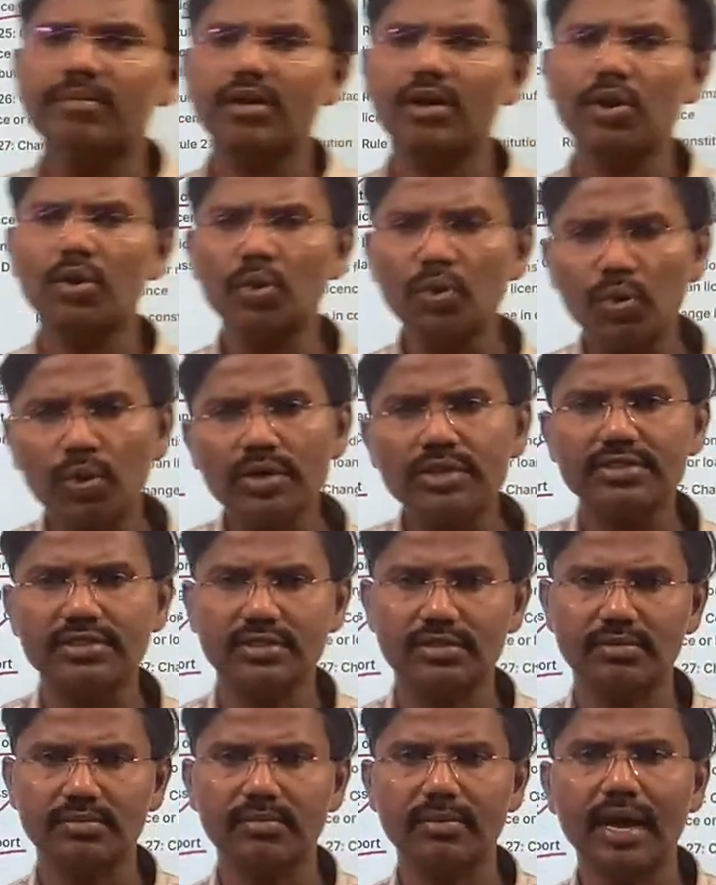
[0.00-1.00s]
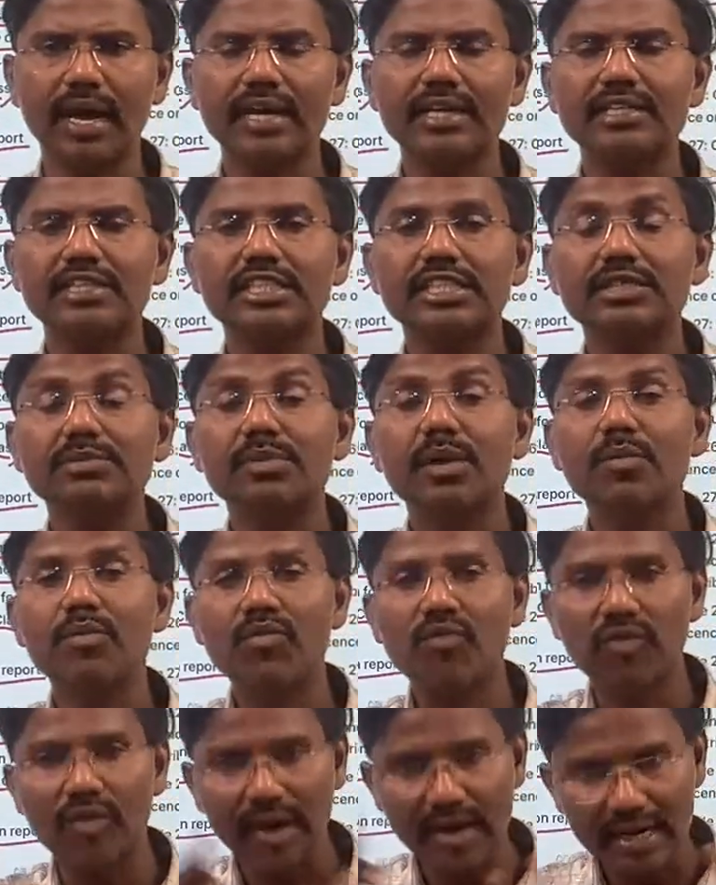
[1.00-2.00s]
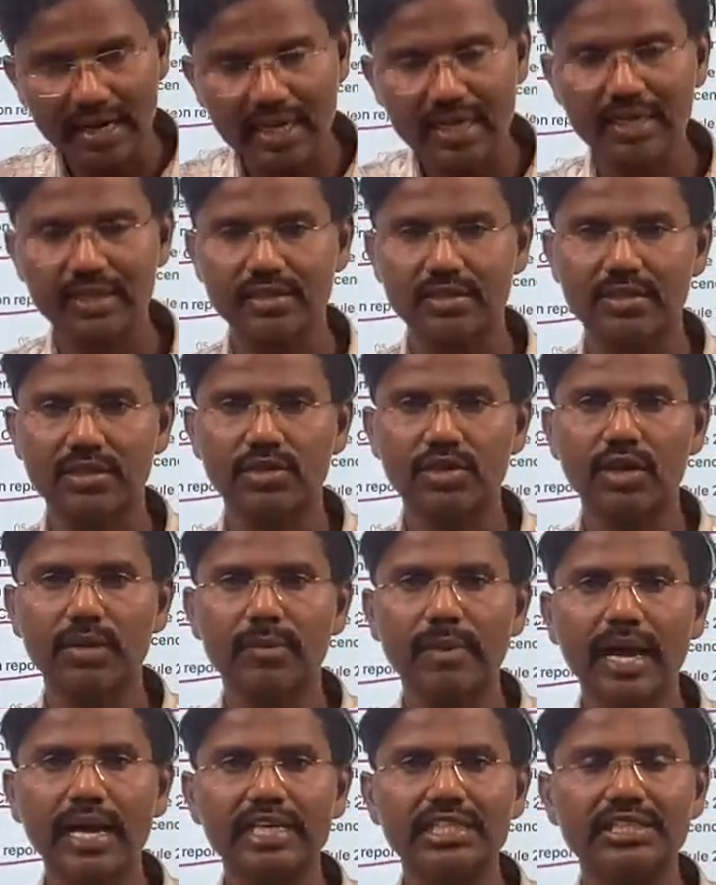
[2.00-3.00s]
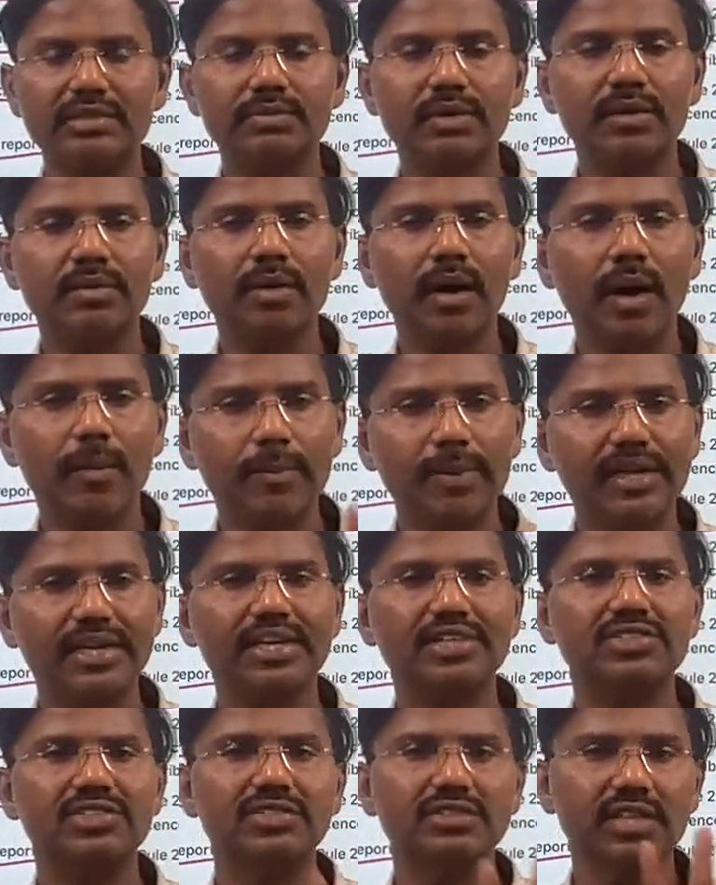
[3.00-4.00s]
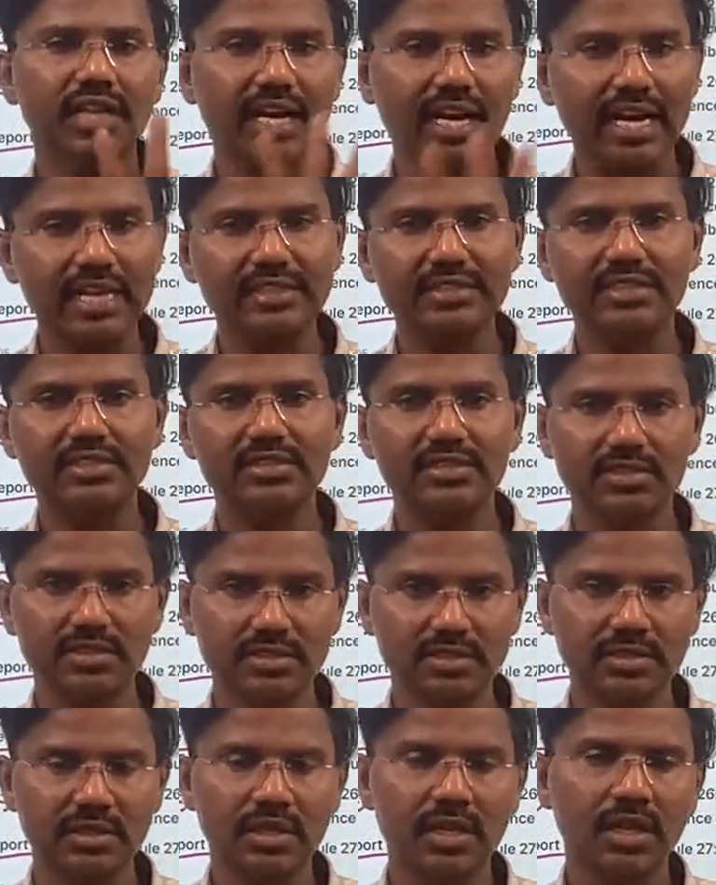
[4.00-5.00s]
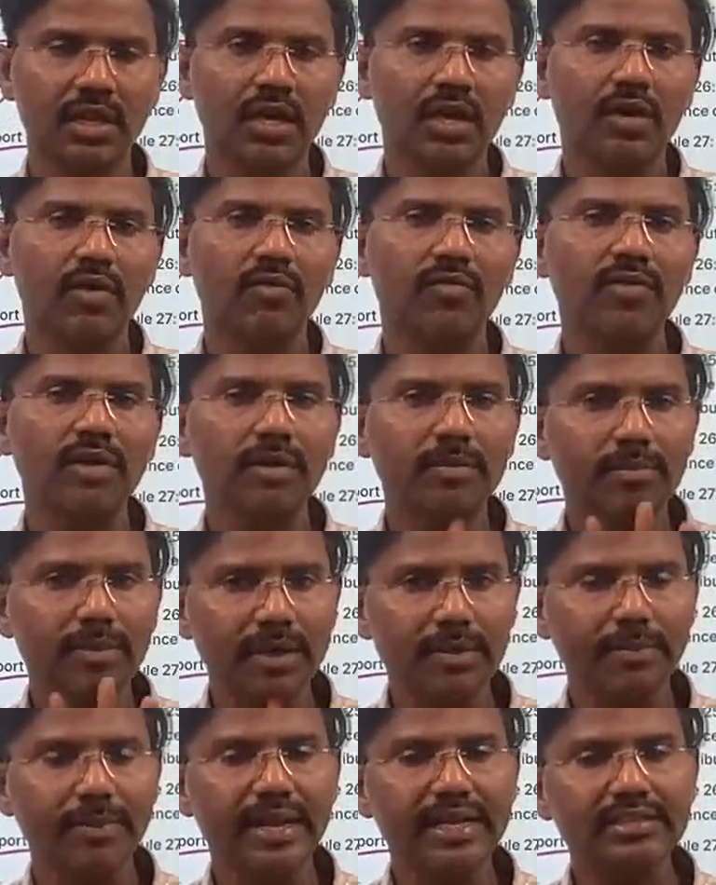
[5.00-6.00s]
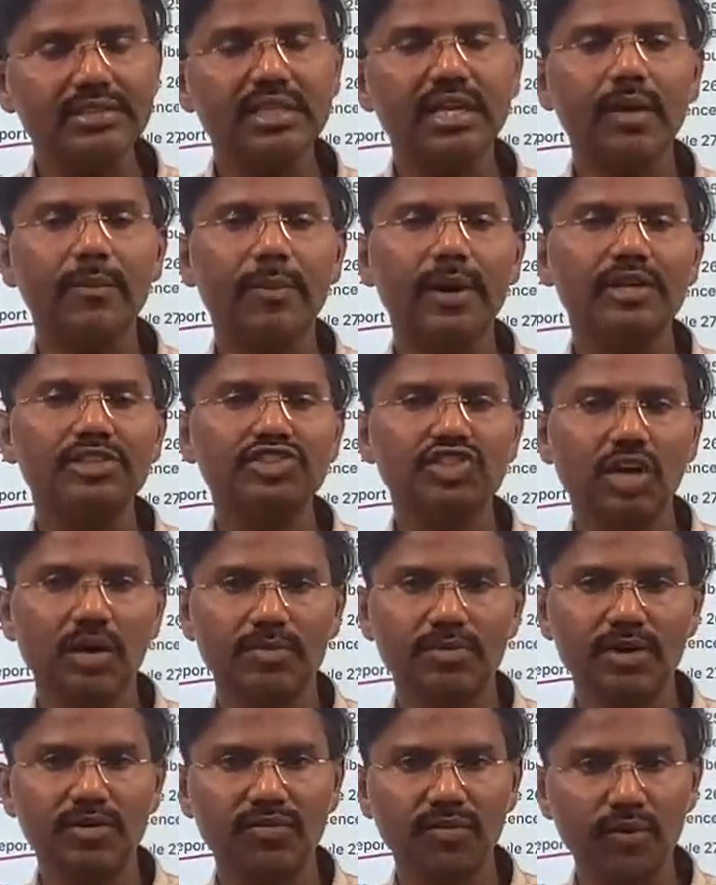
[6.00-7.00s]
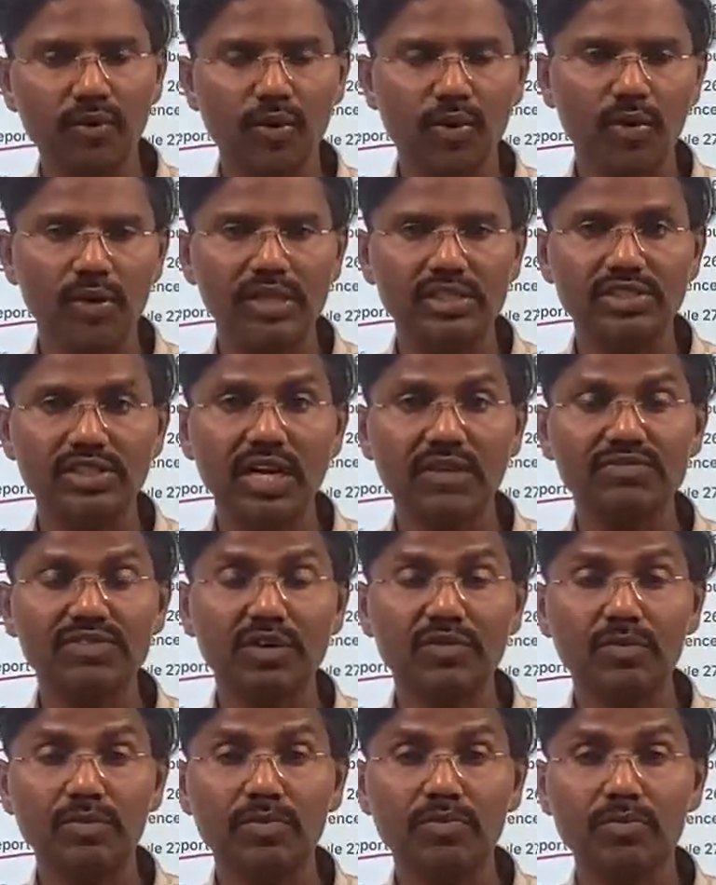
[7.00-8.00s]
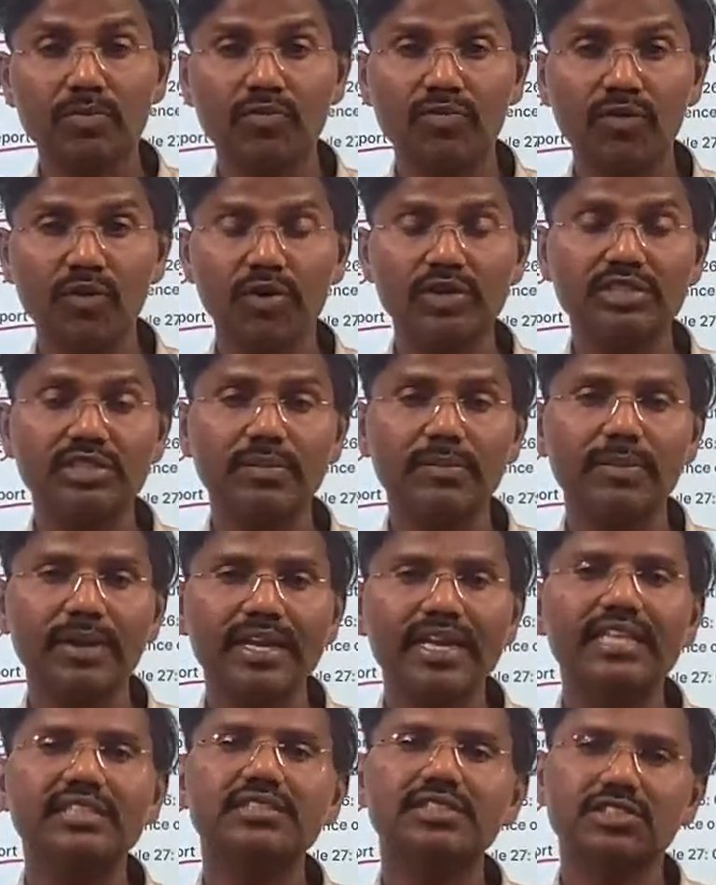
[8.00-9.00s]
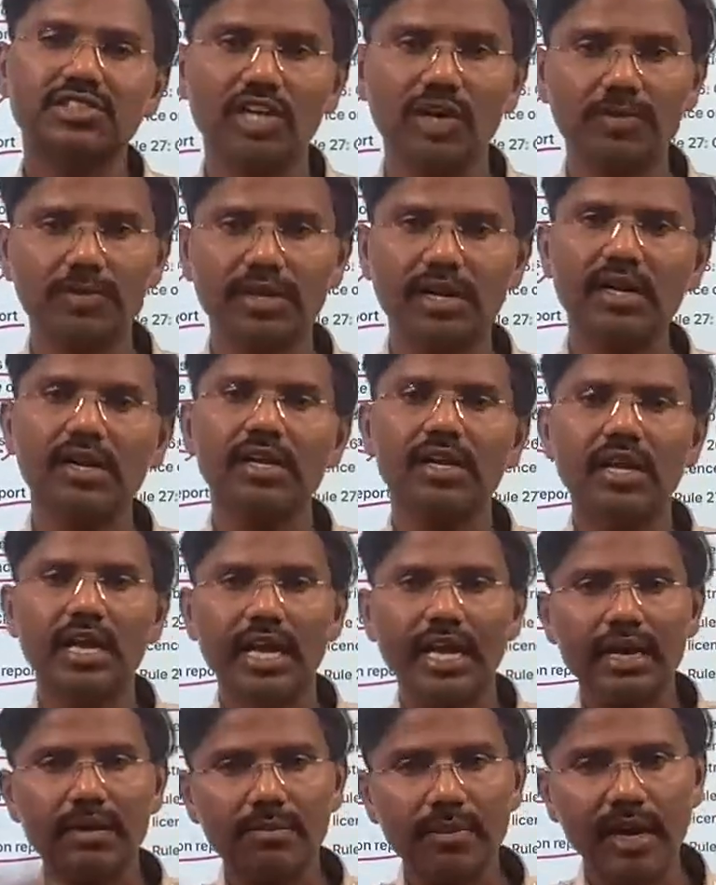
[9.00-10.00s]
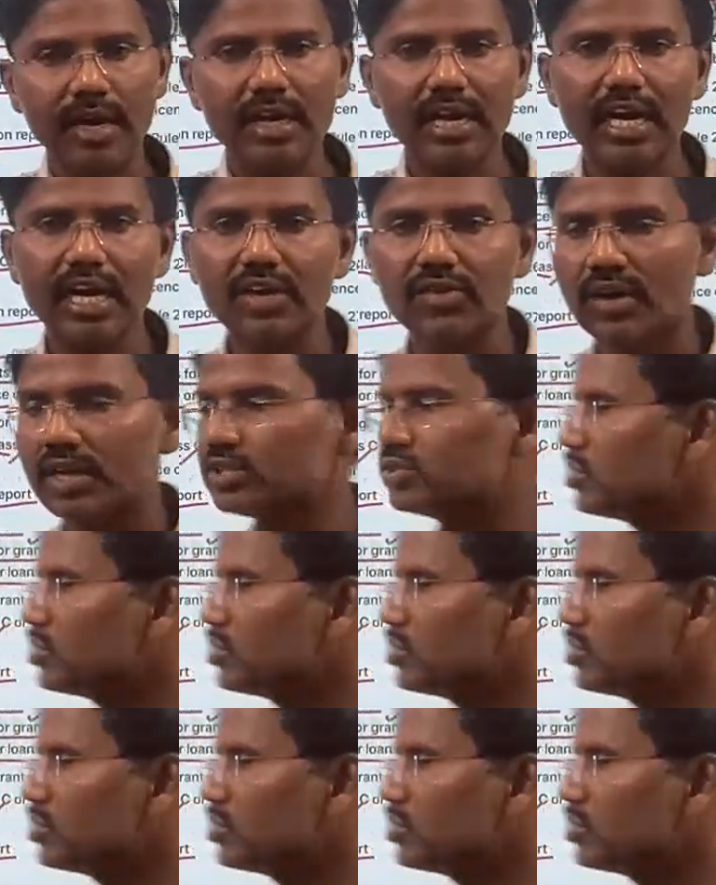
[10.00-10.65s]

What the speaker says: rules, maximum work, okay, maximum applications or licenses will be based upon chapter 4 only. Chapter 4 is the biggest chapter in medical device